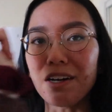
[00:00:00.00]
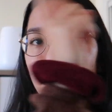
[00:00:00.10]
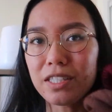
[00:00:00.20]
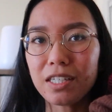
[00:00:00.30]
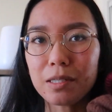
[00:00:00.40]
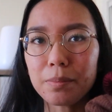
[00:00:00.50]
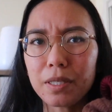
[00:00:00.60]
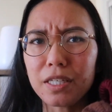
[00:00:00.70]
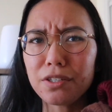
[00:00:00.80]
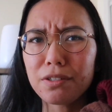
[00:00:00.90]
I'll link it up
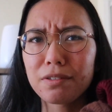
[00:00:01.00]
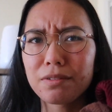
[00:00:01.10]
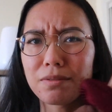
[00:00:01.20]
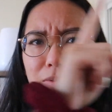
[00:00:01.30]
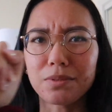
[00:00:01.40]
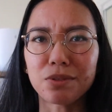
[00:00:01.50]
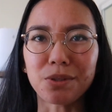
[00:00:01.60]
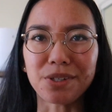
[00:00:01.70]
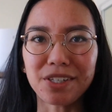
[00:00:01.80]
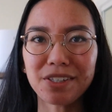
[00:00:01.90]
here
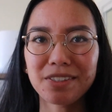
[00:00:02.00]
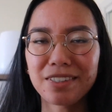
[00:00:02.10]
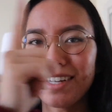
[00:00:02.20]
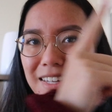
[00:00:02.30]
or here